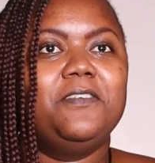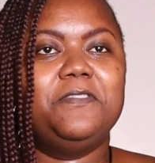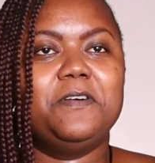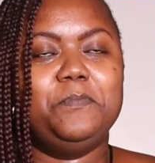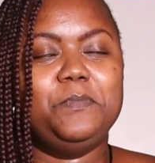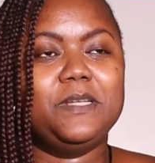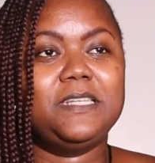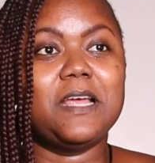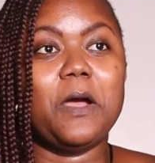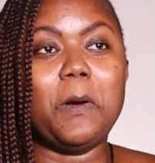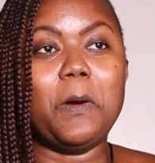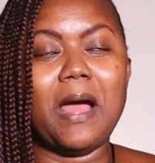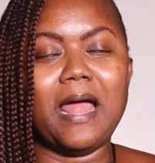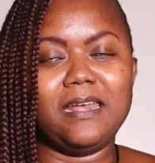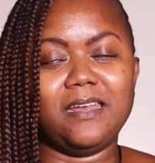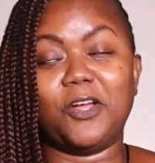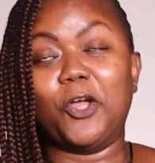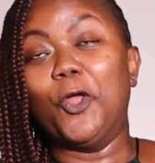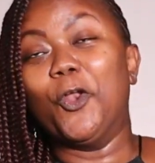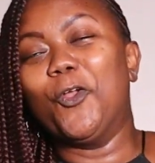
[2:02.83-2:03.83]
of a better
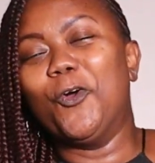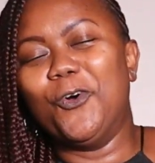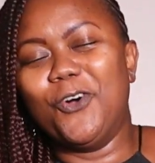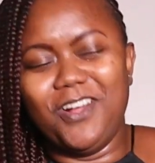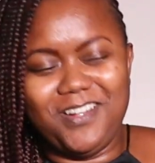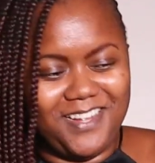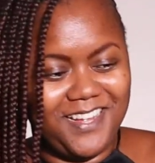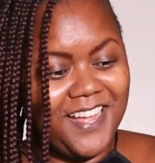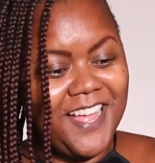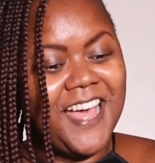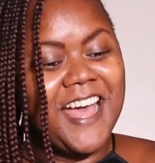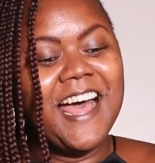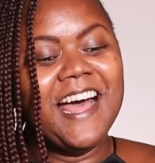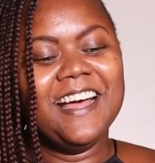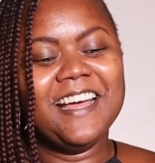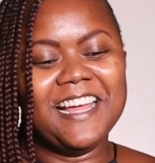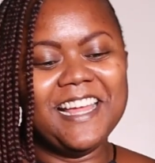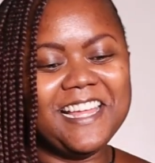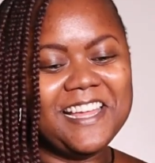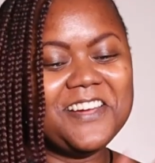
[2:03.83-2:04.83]
word, grow
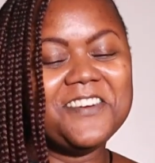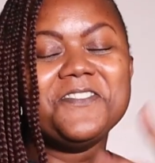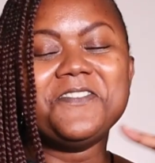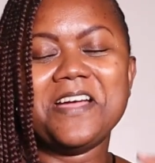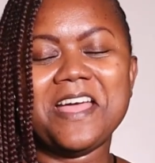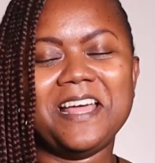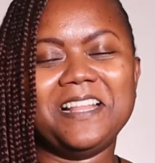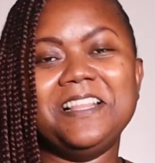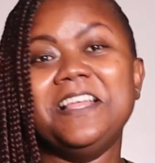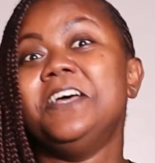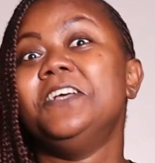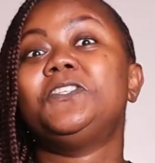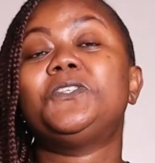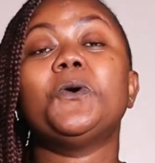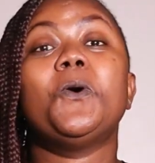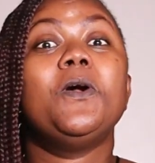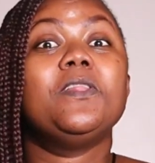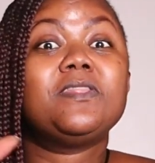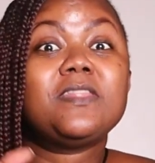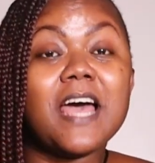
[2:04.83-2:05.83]
well.
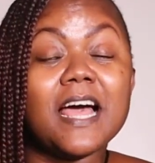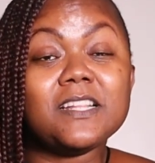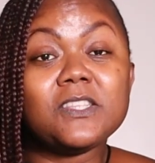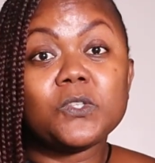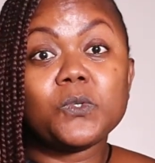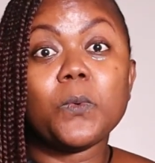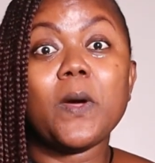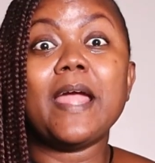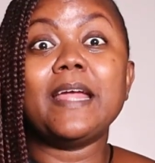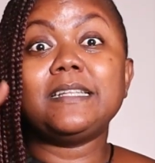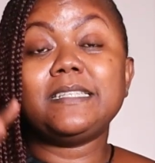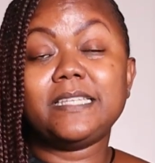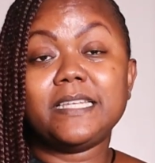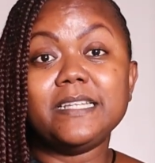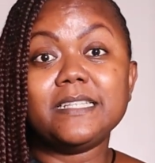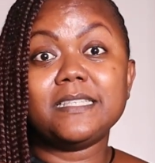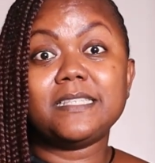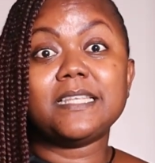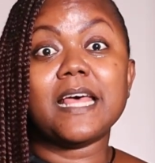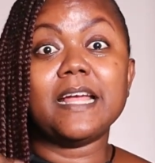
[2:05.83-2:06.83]
So that's why
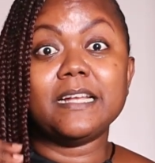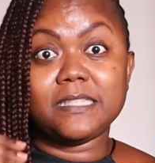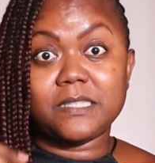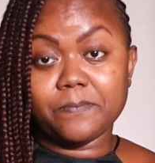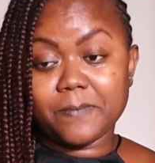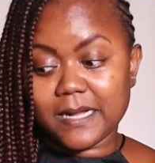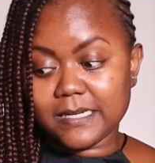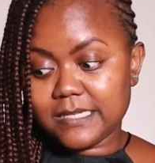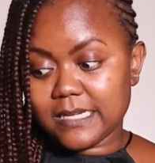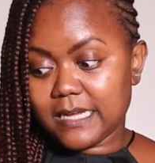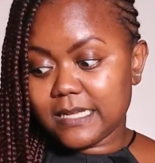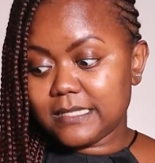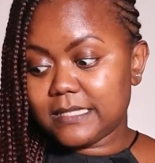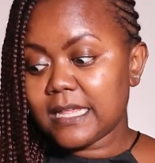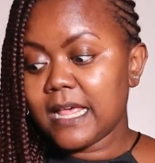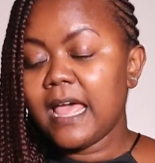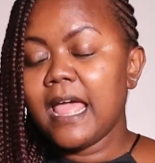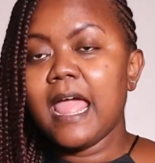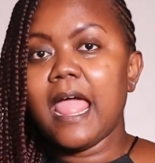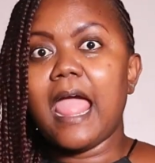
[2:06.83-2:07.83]
tin size matters.
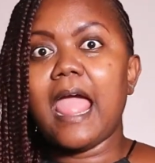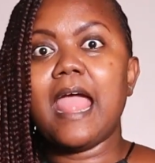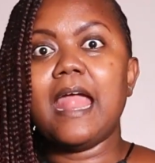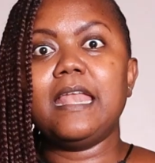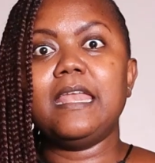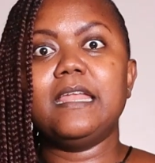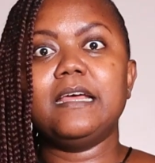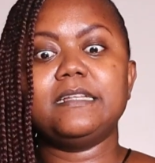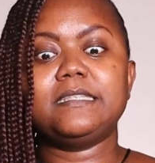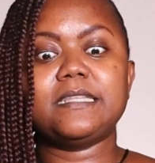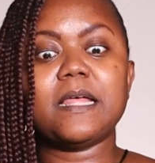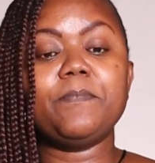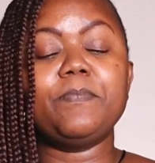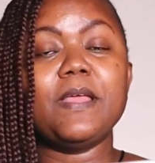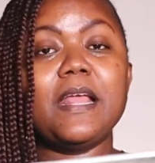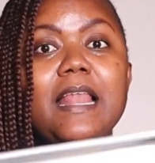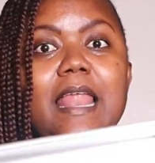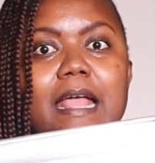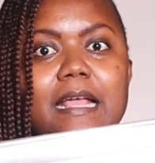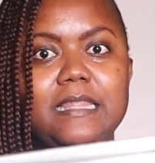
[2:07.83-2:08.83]
And
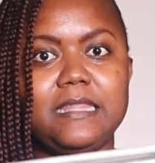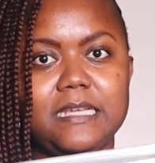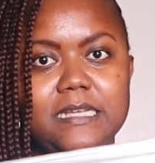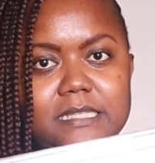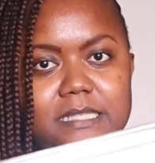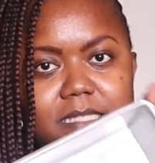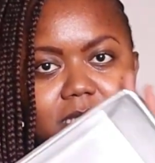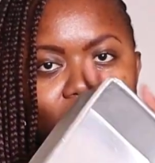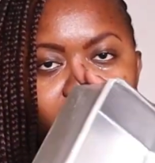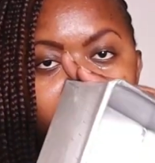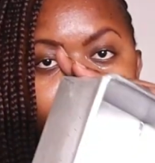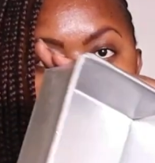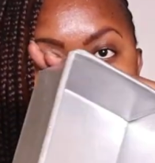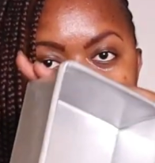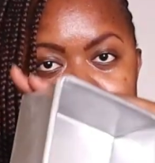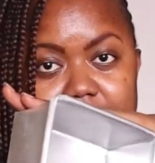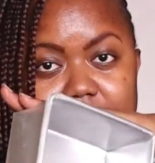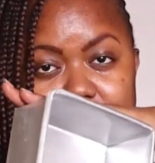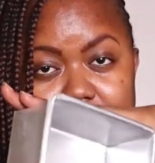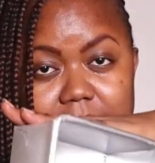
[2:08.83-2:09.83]
something like this, a
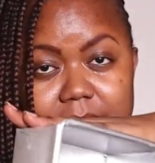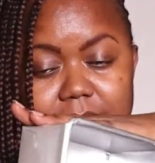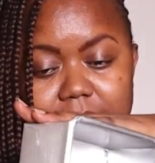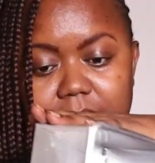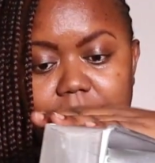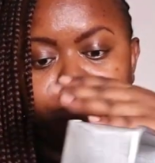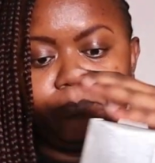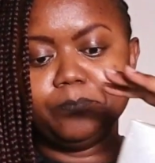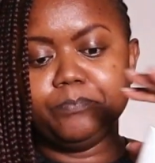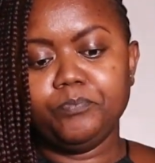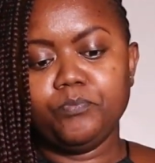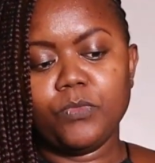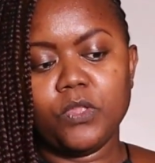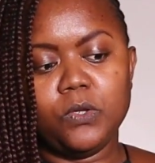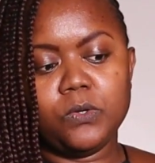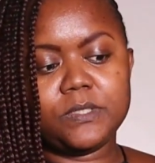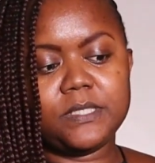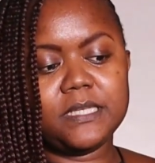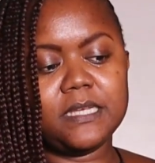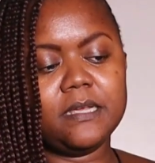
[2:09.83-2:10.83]
bread tin,
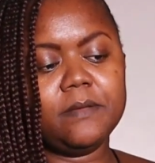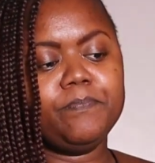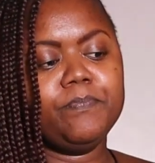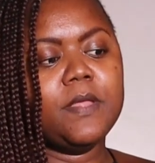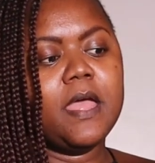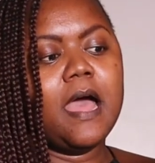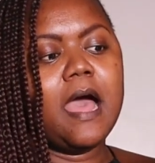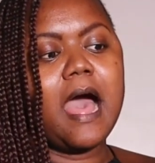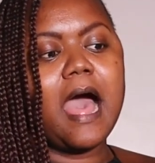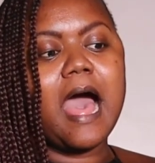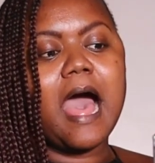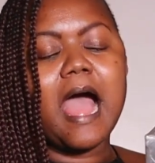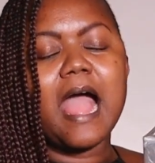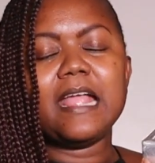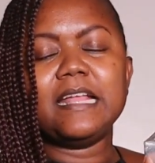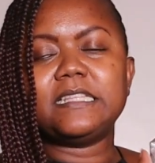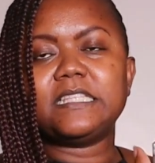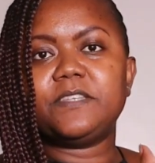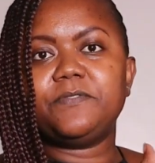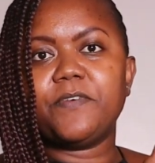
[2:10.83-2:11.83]
you see,
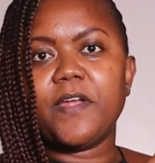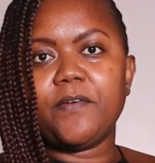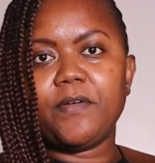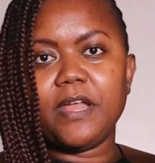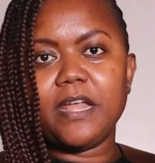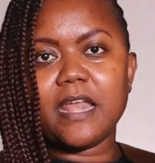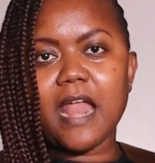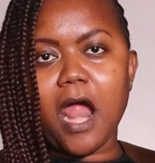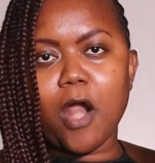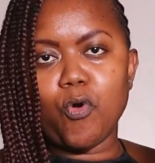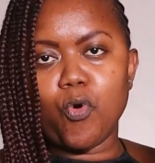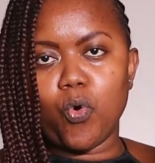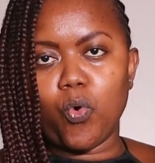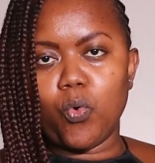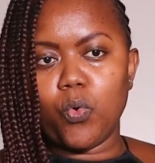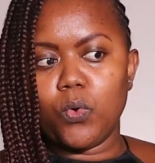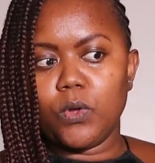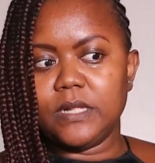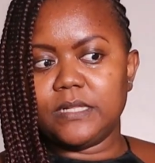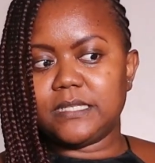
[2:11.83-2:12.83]
it's very narrow.
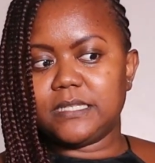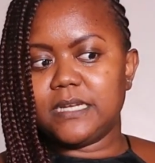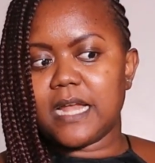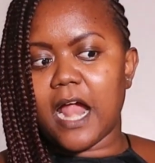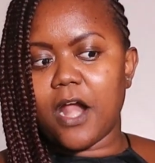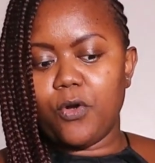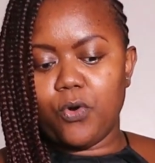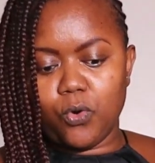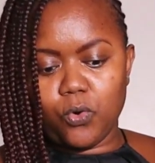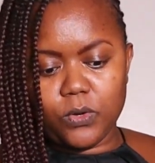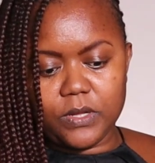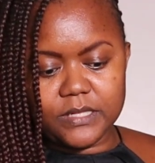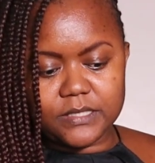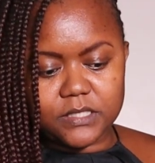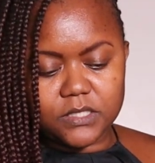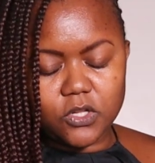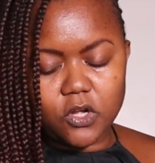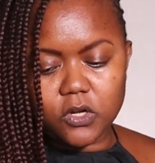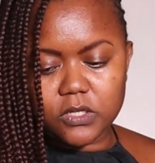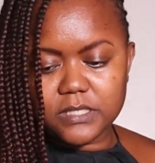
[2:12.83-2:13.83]
It's narrow.
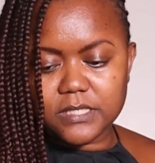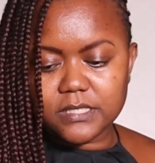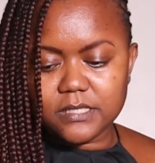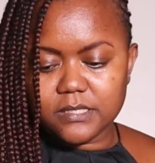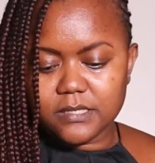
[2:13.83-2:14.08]
It's not